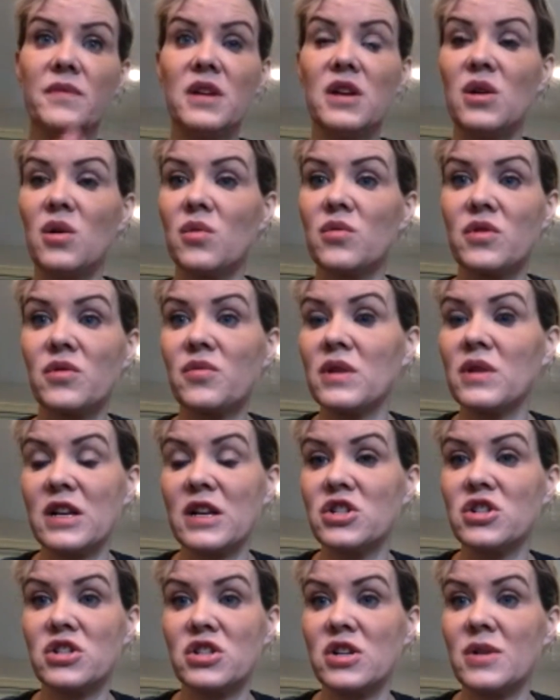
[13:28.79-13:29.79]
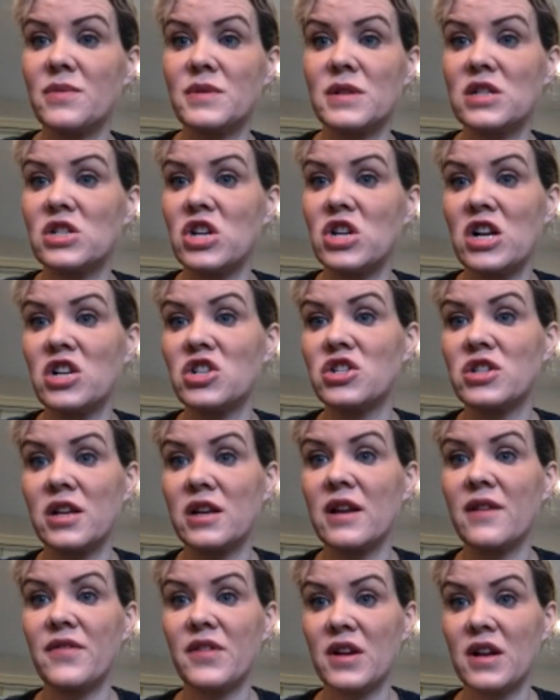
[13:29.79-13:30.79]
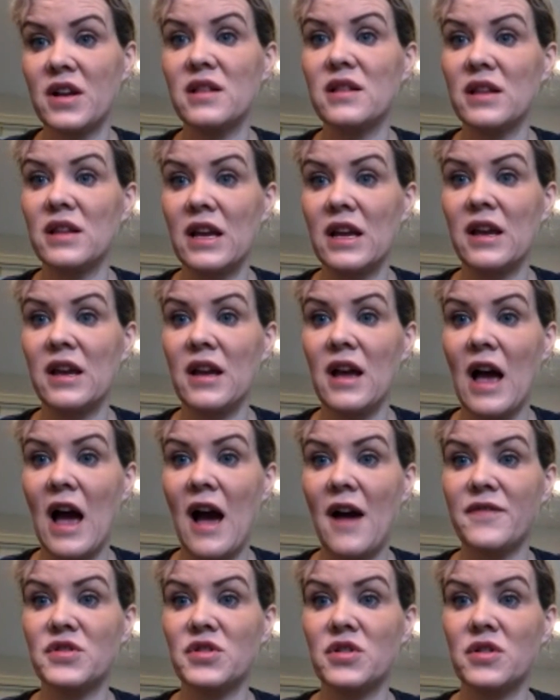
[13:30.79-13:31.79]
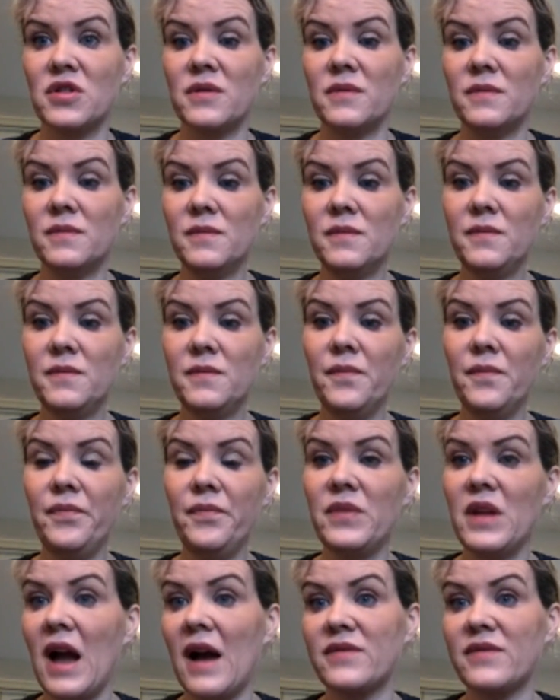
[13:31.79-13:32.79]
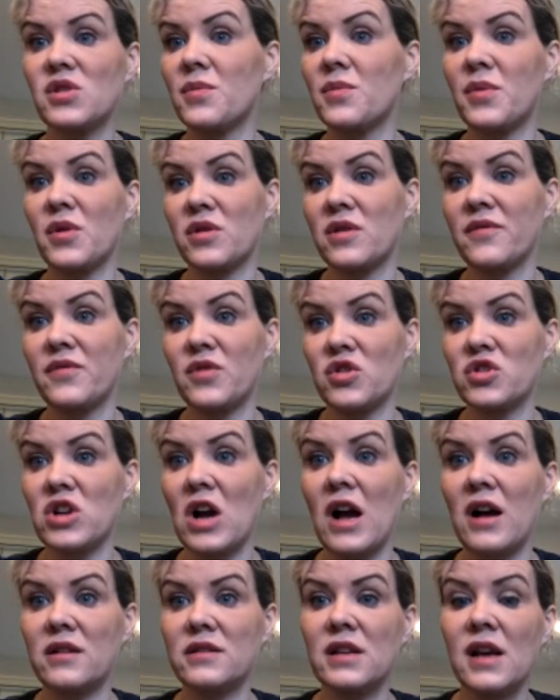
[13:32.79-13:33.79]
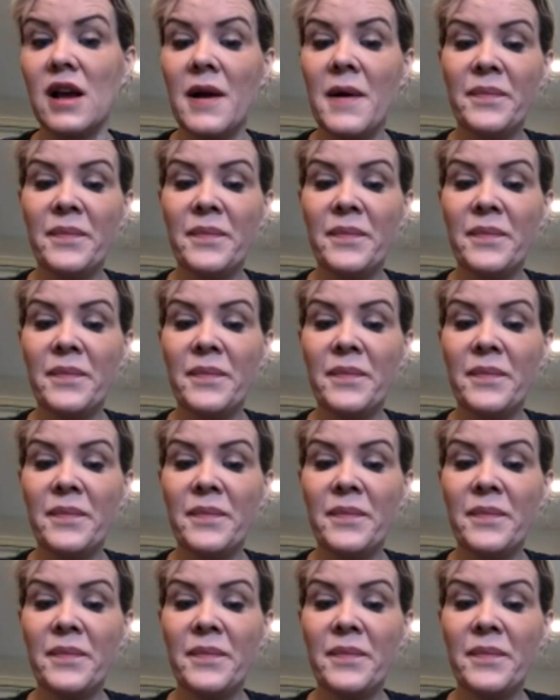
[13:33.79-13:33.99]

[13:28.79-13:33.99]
the relationship to change significantly after the birth of your child?